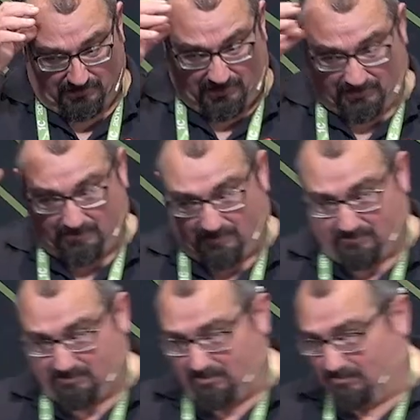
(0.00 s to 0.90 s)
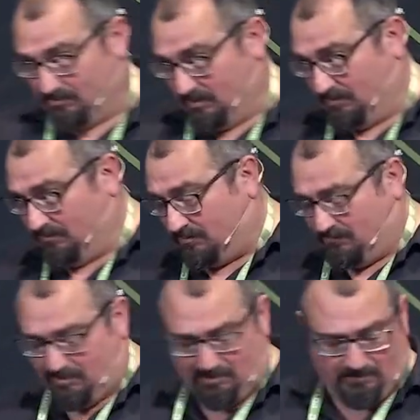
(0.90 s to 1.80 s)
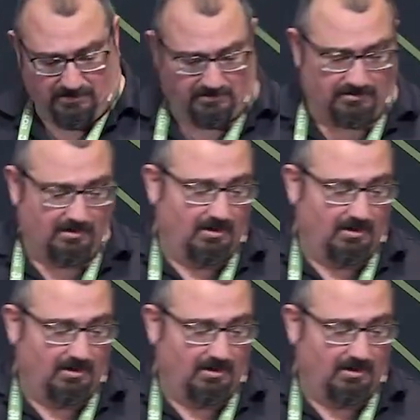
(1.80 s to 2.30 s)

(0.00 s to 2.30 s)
and the antennas you use on those devices,